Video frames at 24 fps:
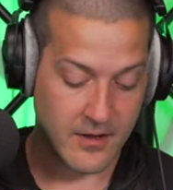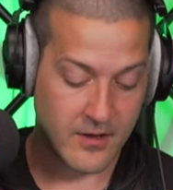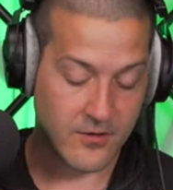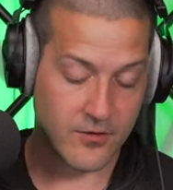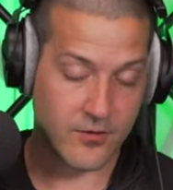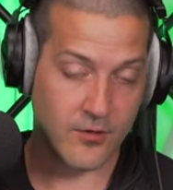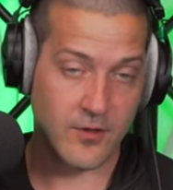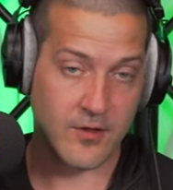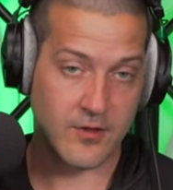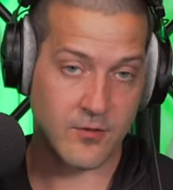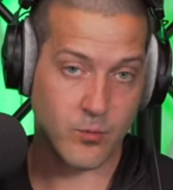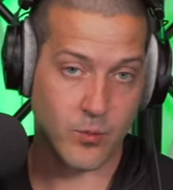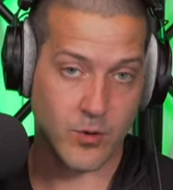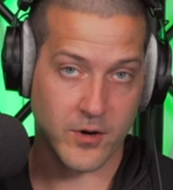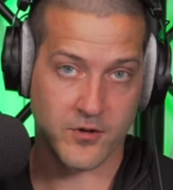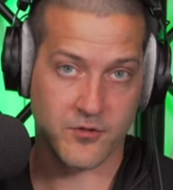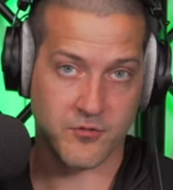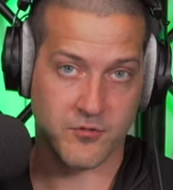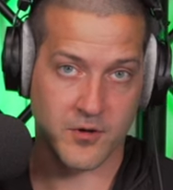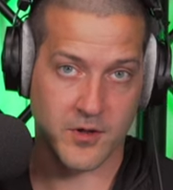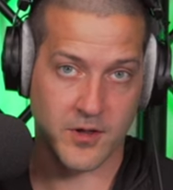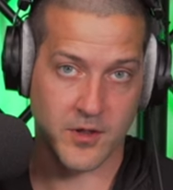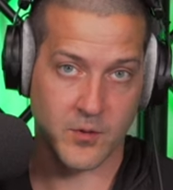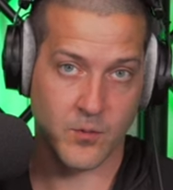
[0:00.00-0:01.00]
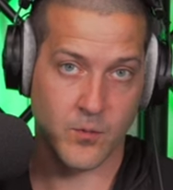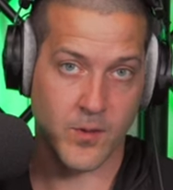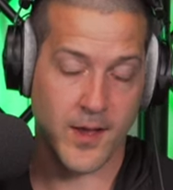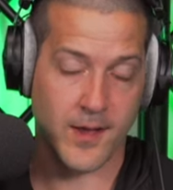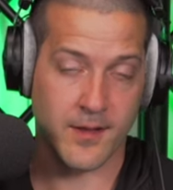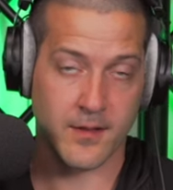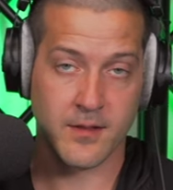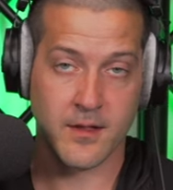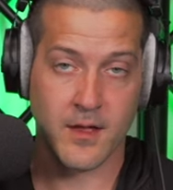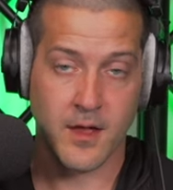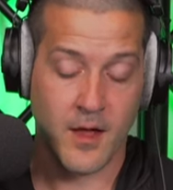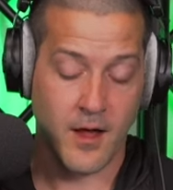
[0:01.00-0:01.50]
So this works really
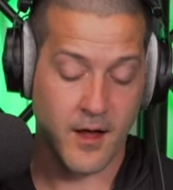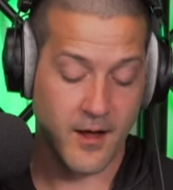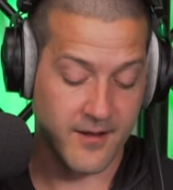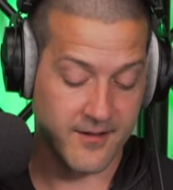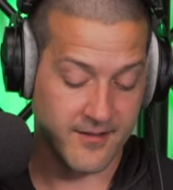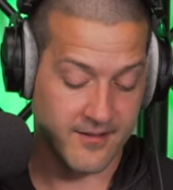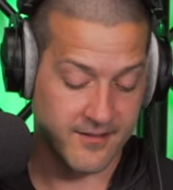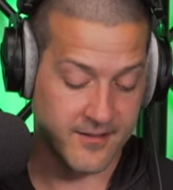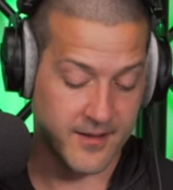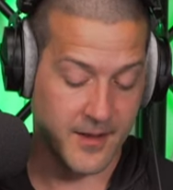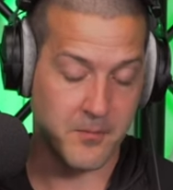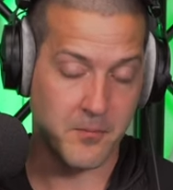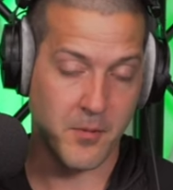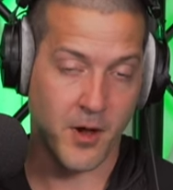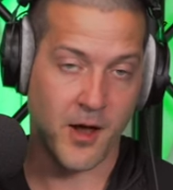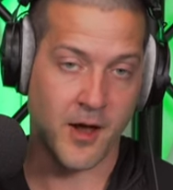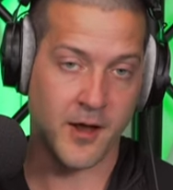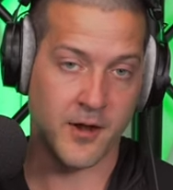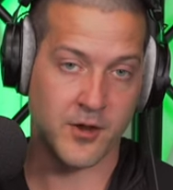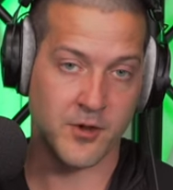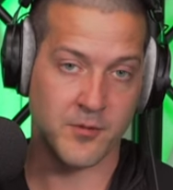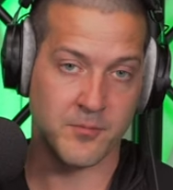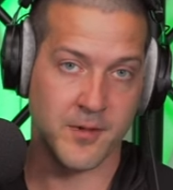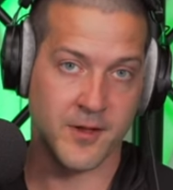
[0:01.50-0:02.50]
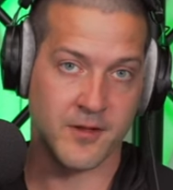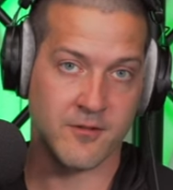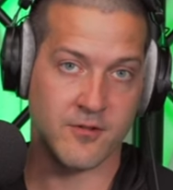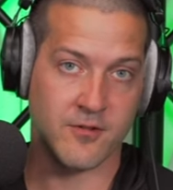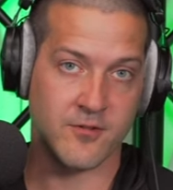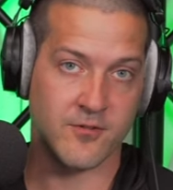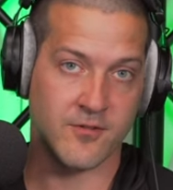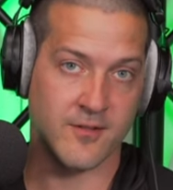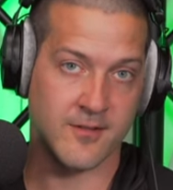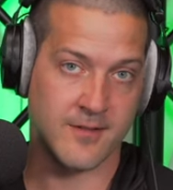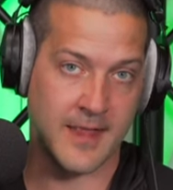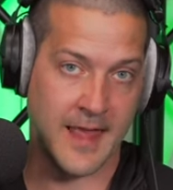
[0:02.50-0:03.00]
well. On some audio
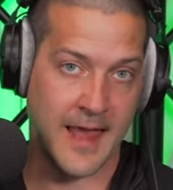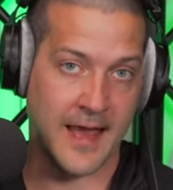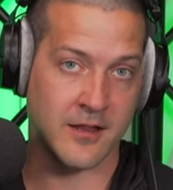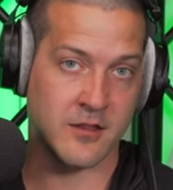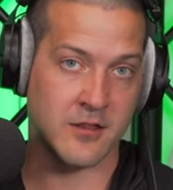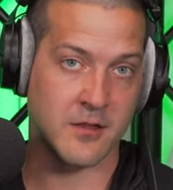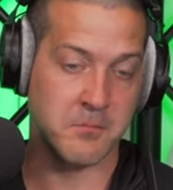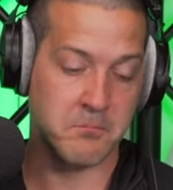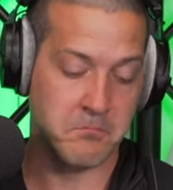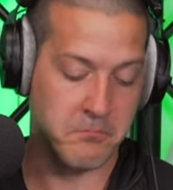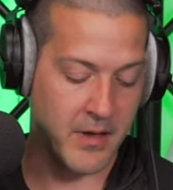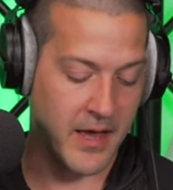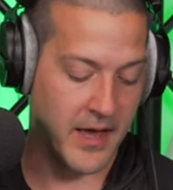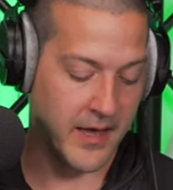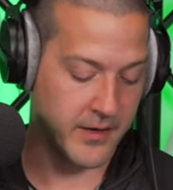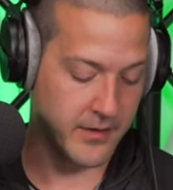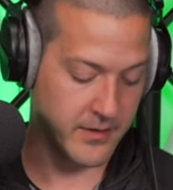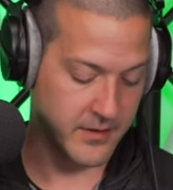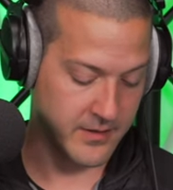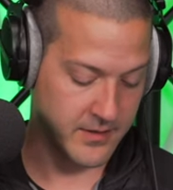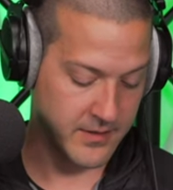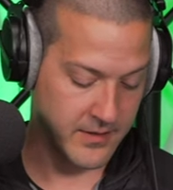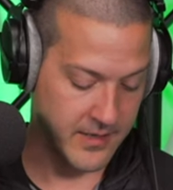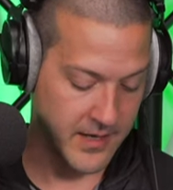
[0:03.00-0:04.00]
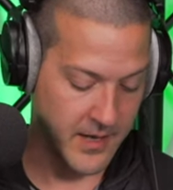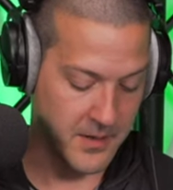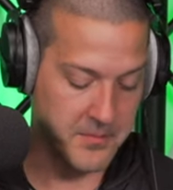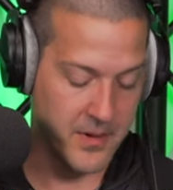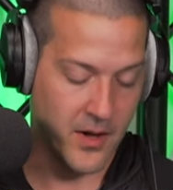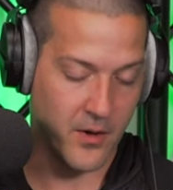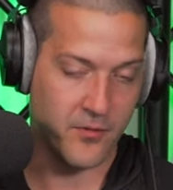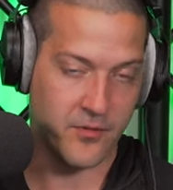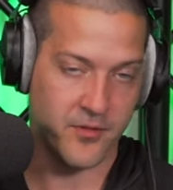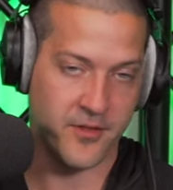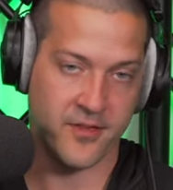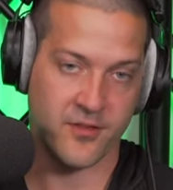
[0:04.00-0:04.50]
mixers, it's actually better to come
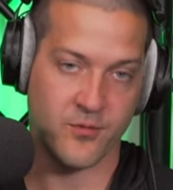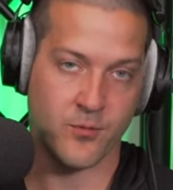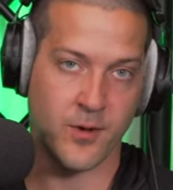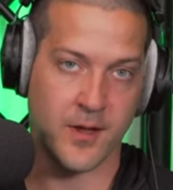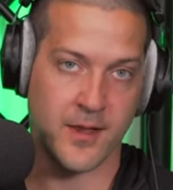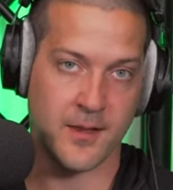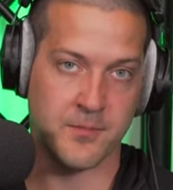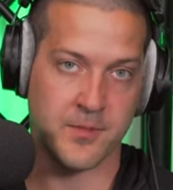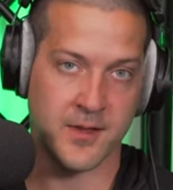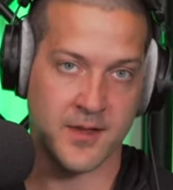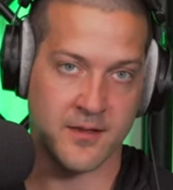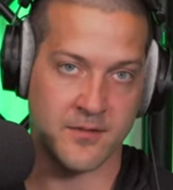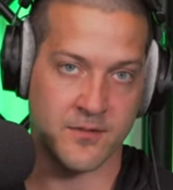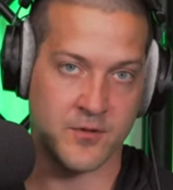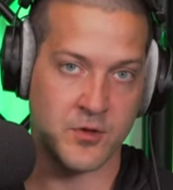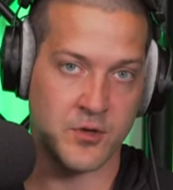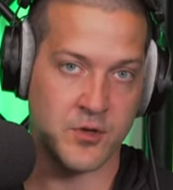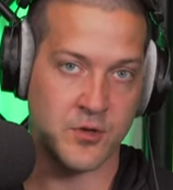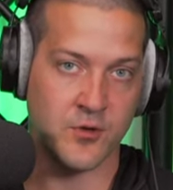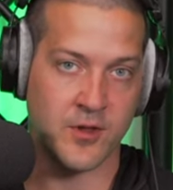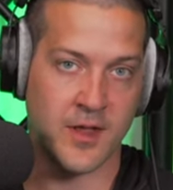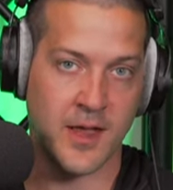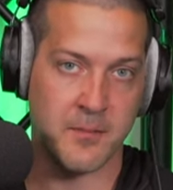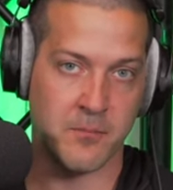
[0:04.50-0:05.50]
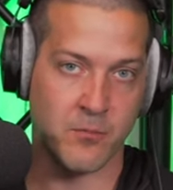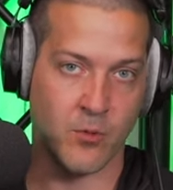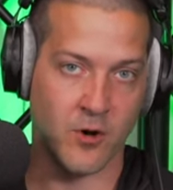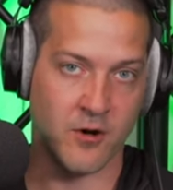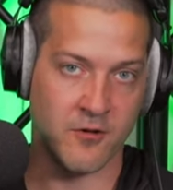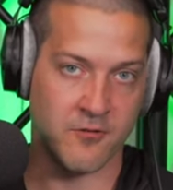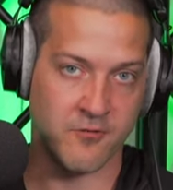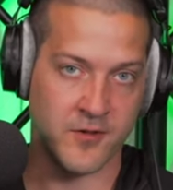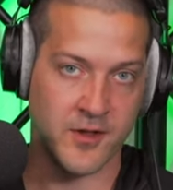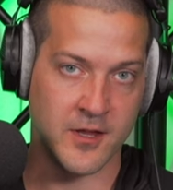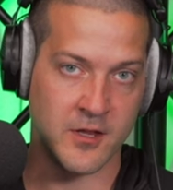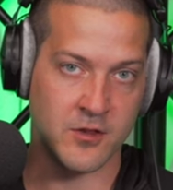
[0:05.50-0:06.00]
out this way because you do get
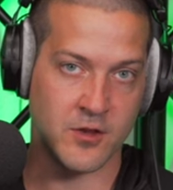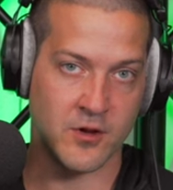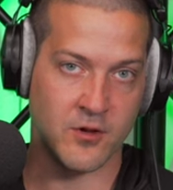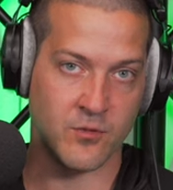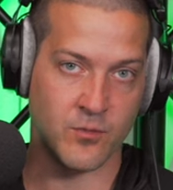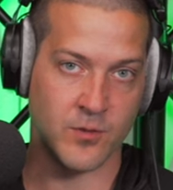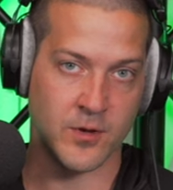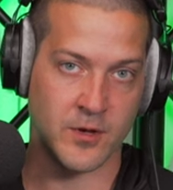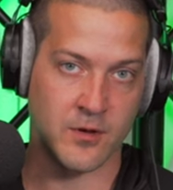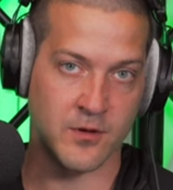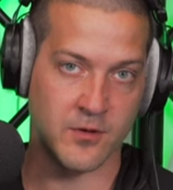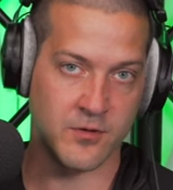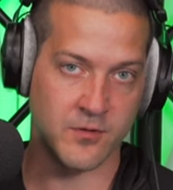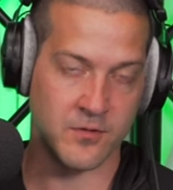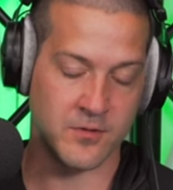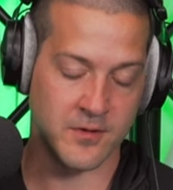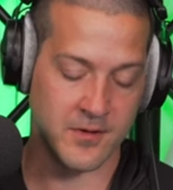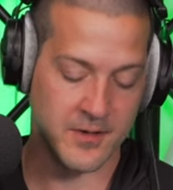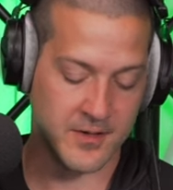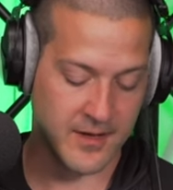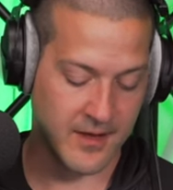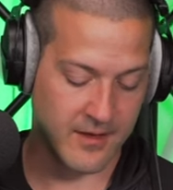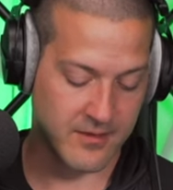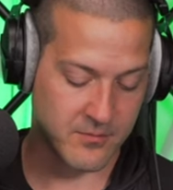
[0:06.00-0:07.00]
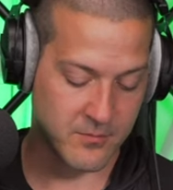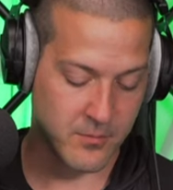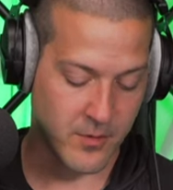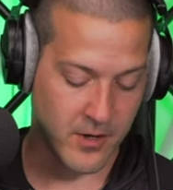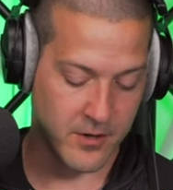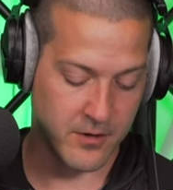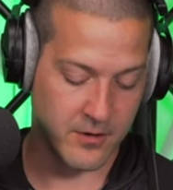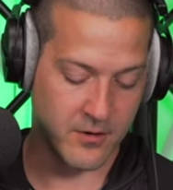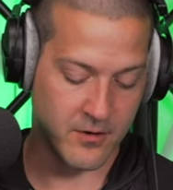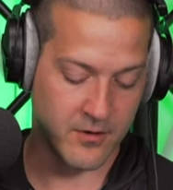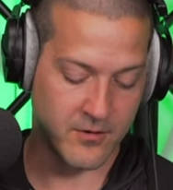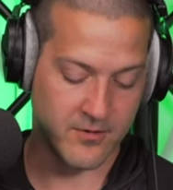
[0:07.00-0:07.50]
more features when you're using desk
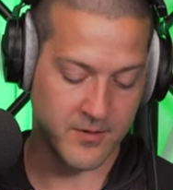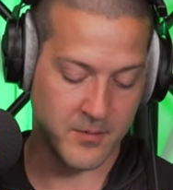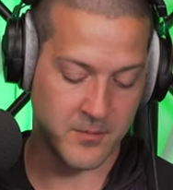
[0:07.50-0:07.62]
monitors.